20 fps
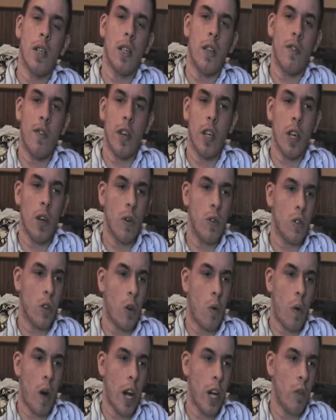The videos are
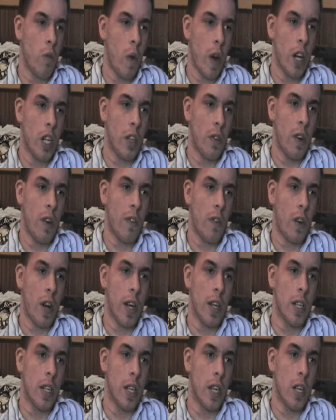a wide range of
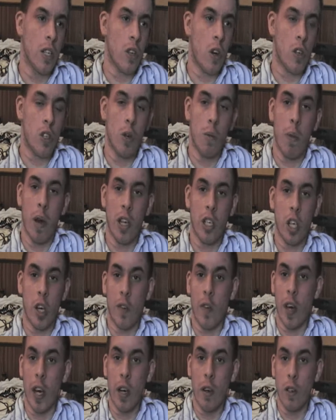different ideas, also based
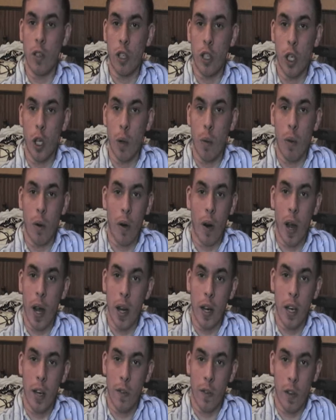off English humor
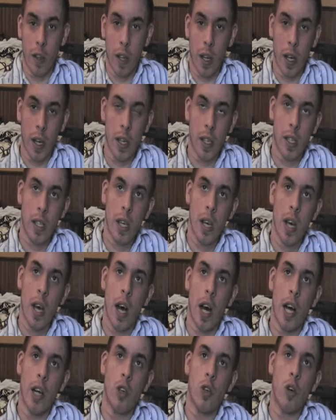and different things.
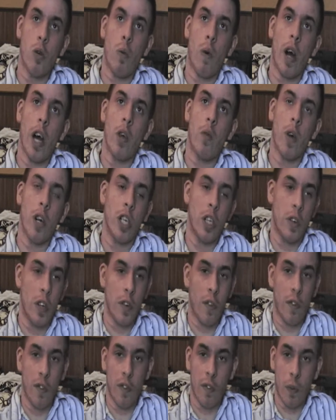I do a wide range of
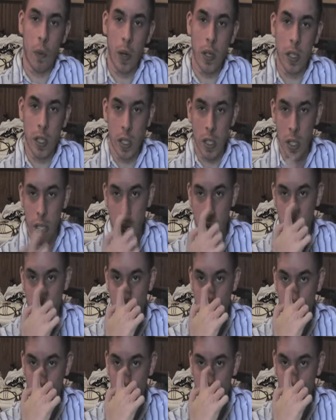different voices, and I'd
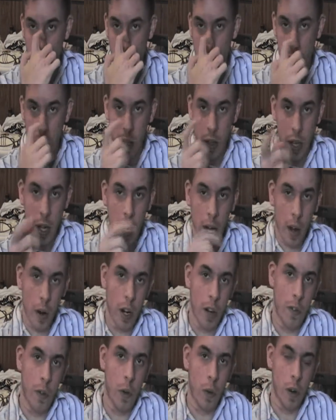like you to check that out
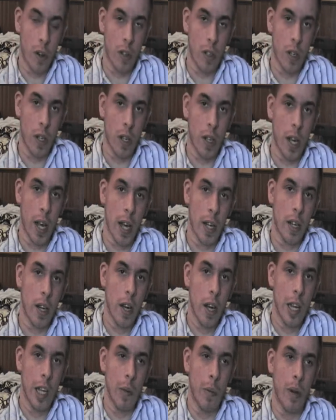if you're interested in that.
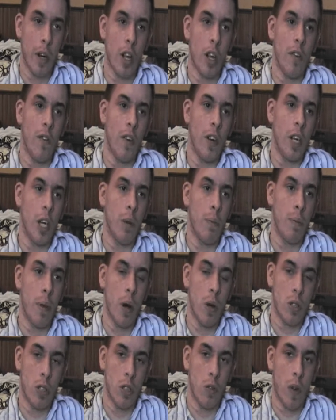There'll be another video
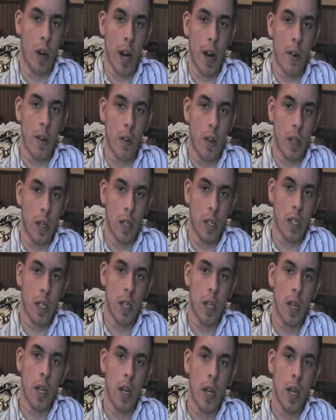posted right after this